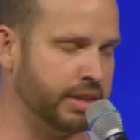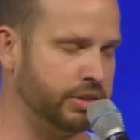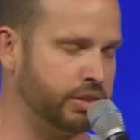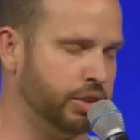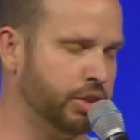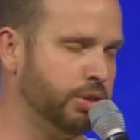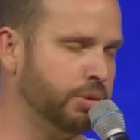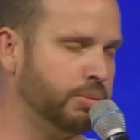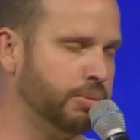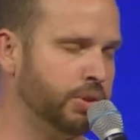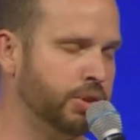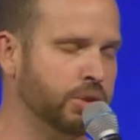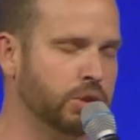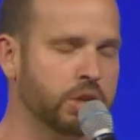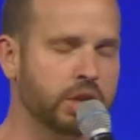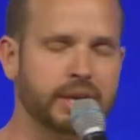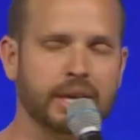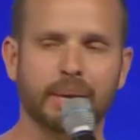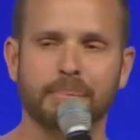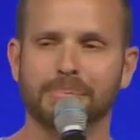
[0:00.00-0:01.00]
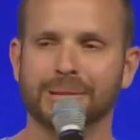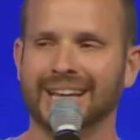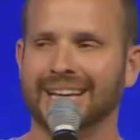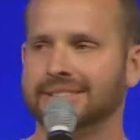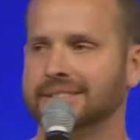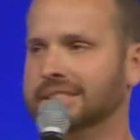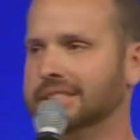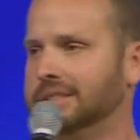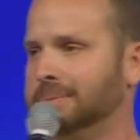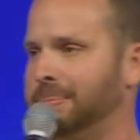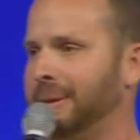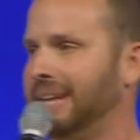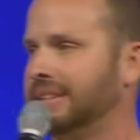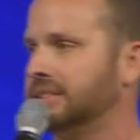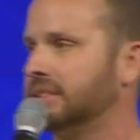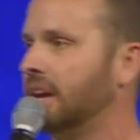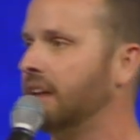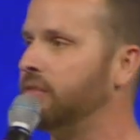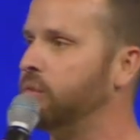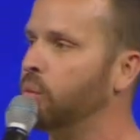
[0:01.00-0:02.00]
you look at blessings
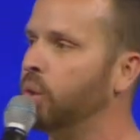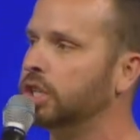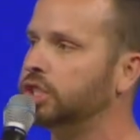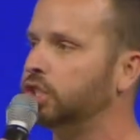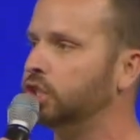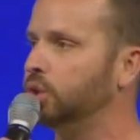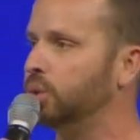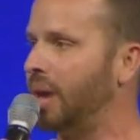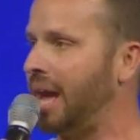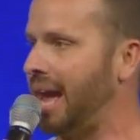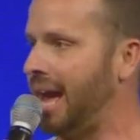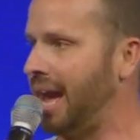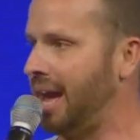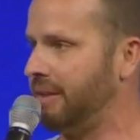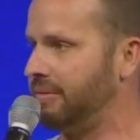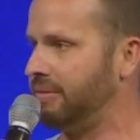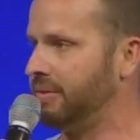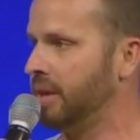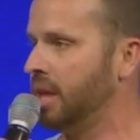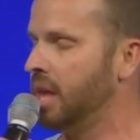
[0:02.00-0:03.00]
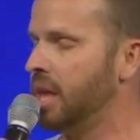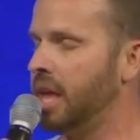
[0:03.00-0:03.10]
based off what you have